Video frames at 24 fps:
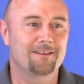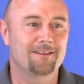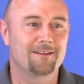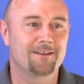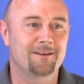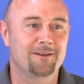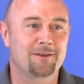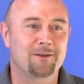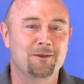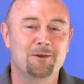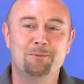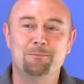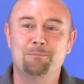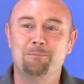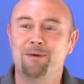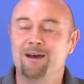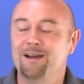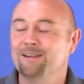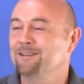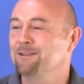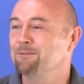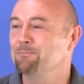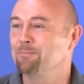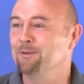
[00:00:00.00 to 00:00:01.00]
a
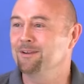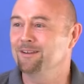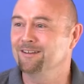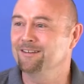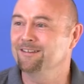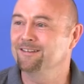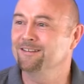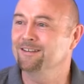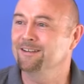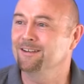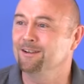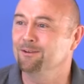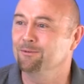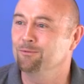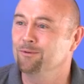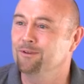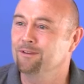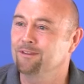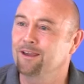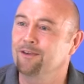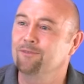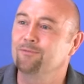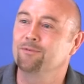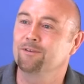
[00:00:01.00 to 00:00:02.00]
compatibility
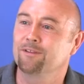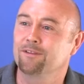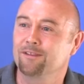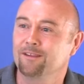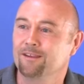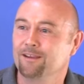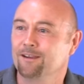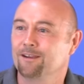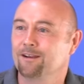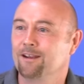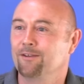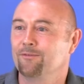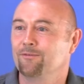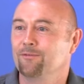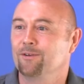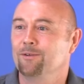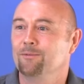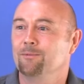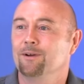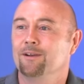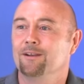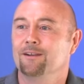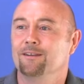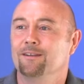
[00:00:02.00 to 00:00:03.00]
with everything and
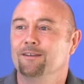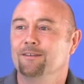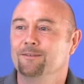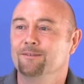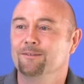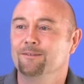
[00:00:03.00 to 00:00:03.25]
everyone.